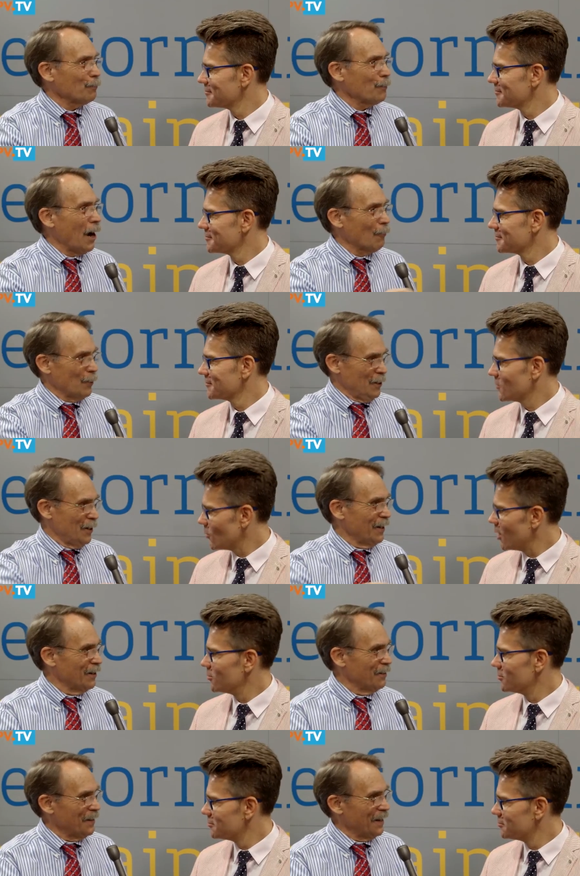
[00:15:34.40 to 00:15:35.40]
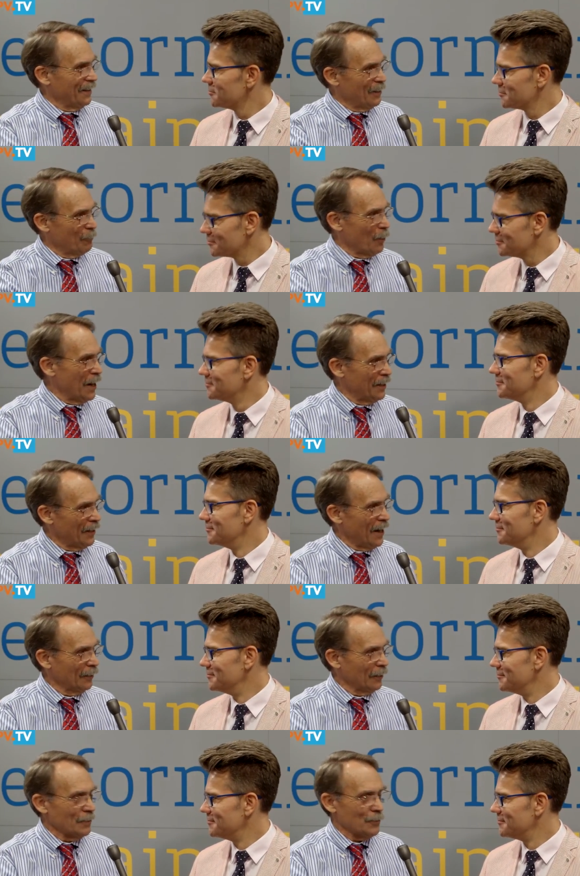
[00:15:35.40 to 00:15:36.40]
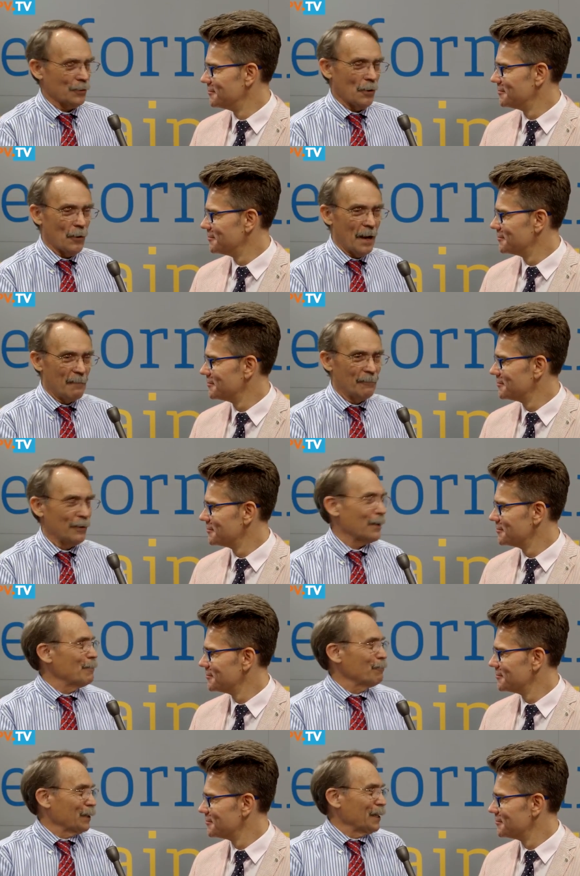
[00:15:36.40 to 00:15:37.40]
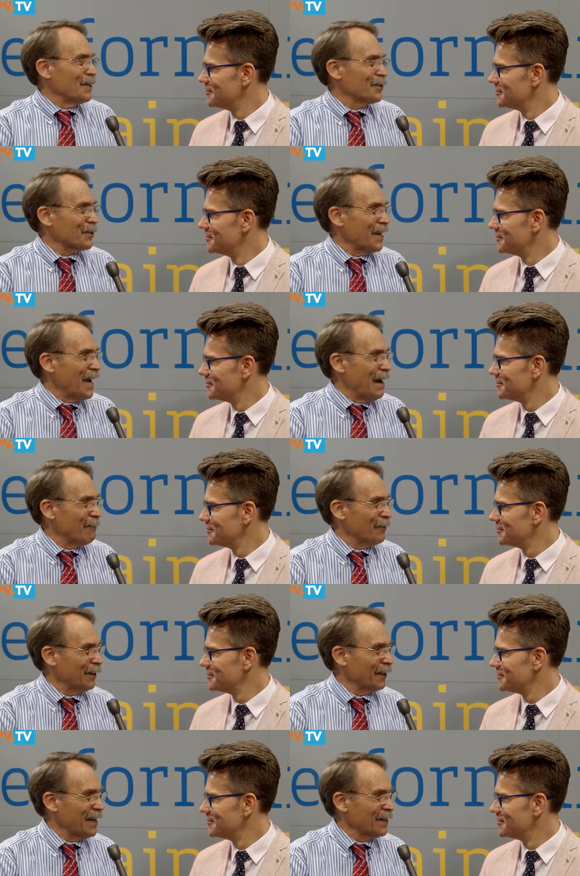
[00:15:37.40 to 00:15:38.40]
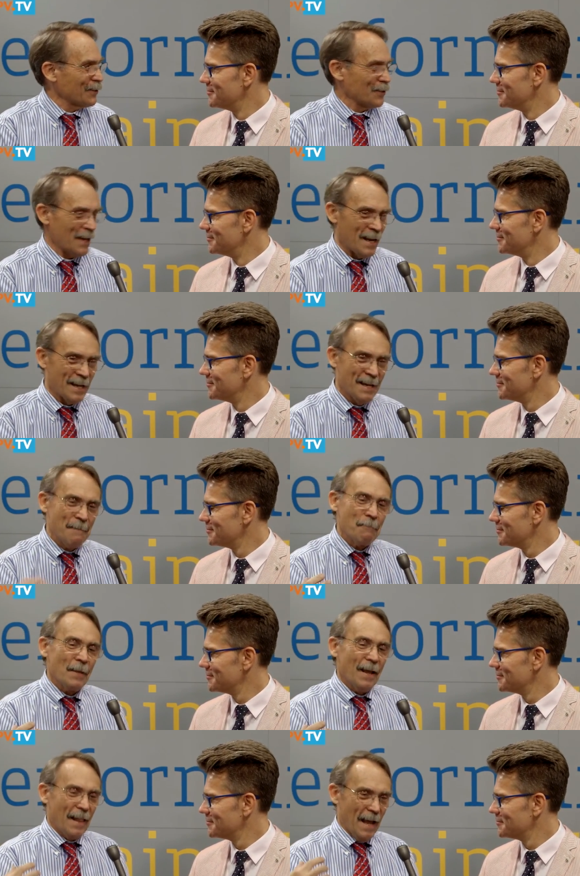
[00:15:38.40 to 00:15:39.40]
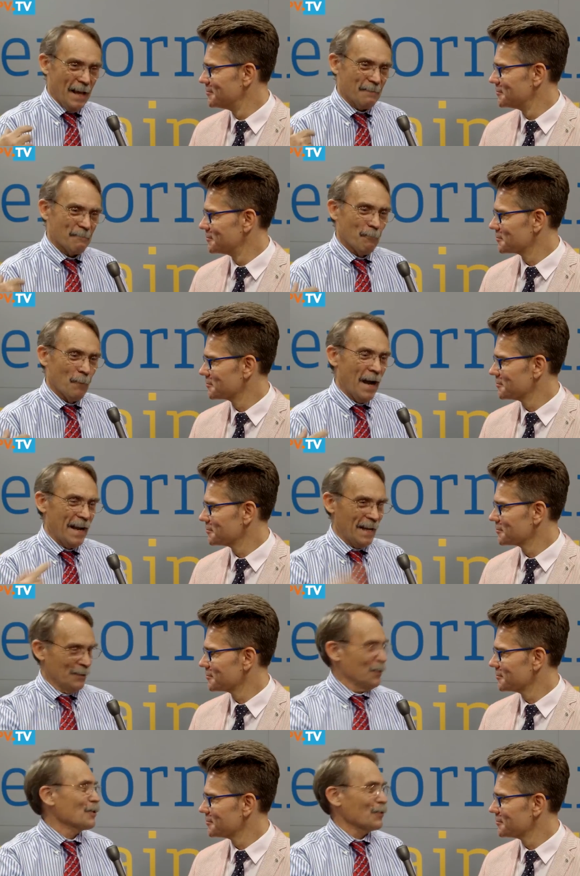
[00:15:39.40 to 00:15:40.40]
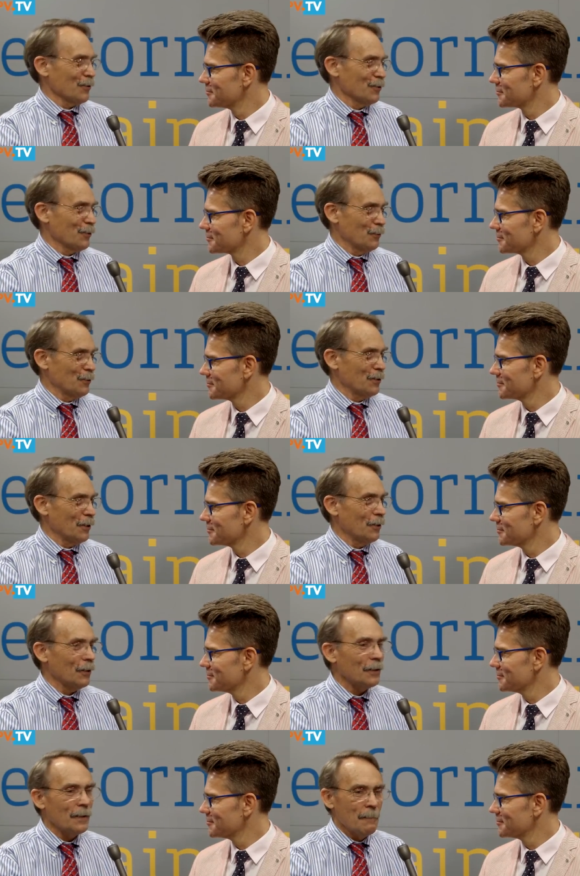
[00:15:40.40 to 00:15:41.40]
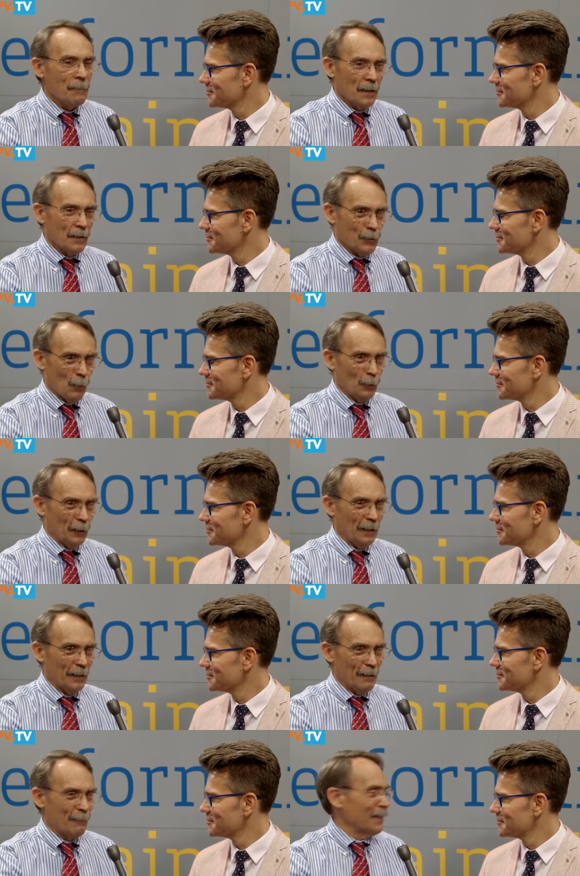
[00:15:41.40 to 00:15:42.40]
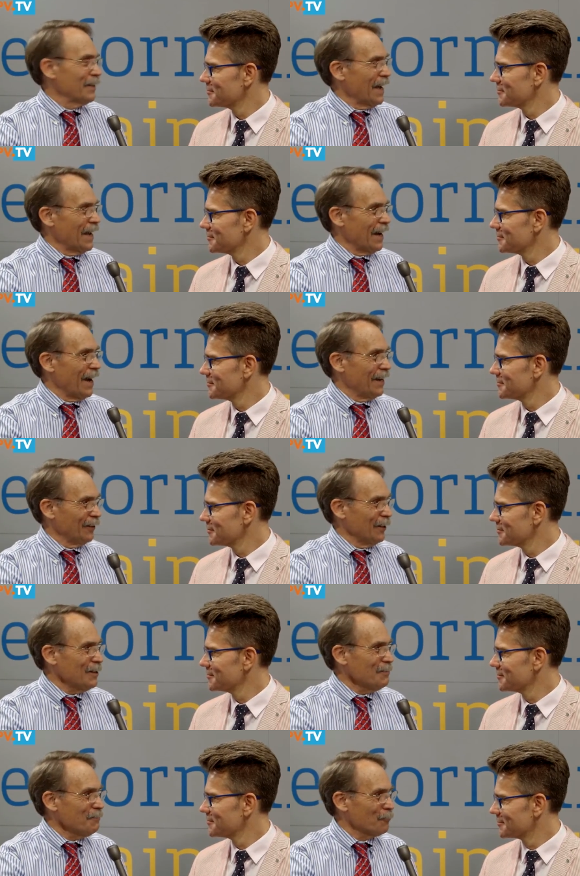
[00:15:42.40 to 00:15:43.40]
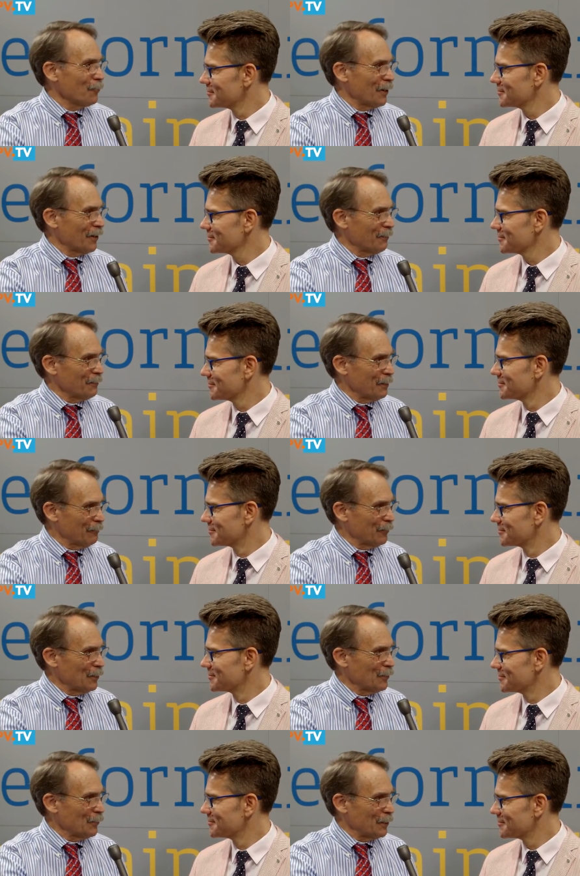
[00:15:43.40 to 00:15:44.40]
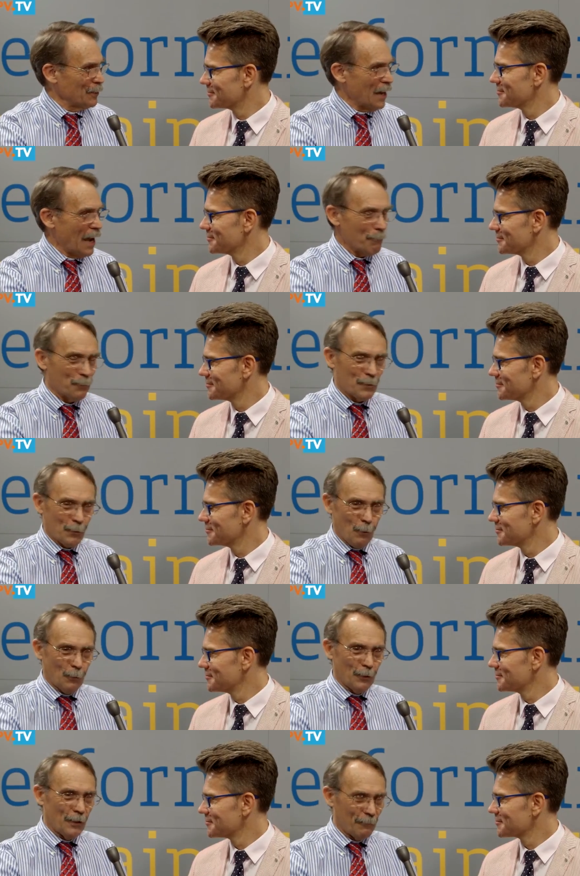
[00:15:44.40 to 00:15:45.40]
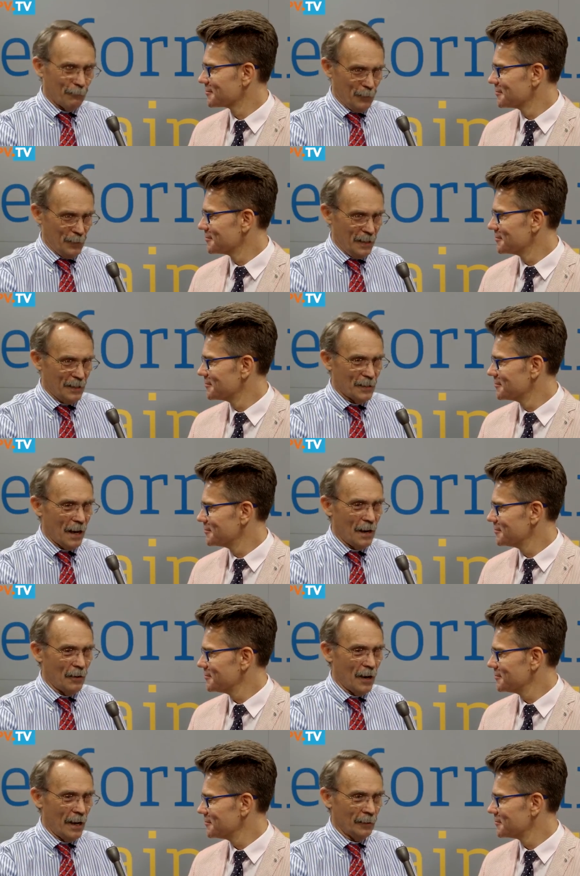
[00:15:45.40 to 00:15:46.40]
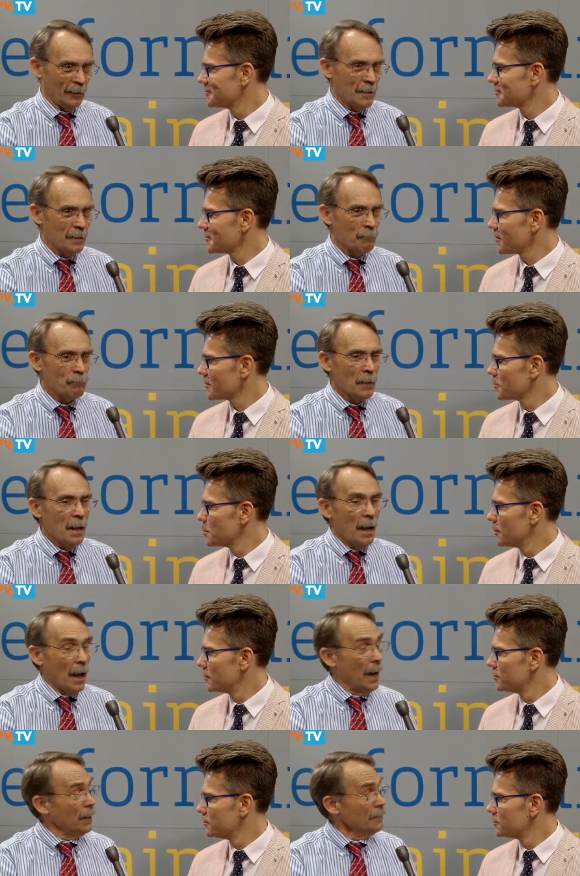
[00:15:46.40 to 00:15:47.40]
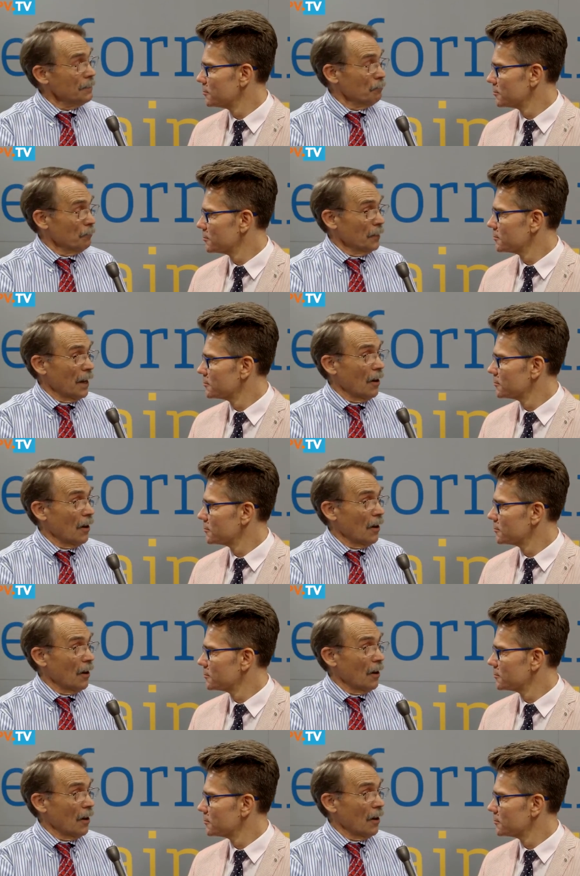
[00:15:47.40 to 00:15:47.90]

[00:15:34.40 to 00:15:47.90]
Speaker 1: powered in, in the Hawaiian Islands. So I'm very pleased to have the legacy that my ancestors who still solely live on that island were the first to adopt solar for the entire island. And they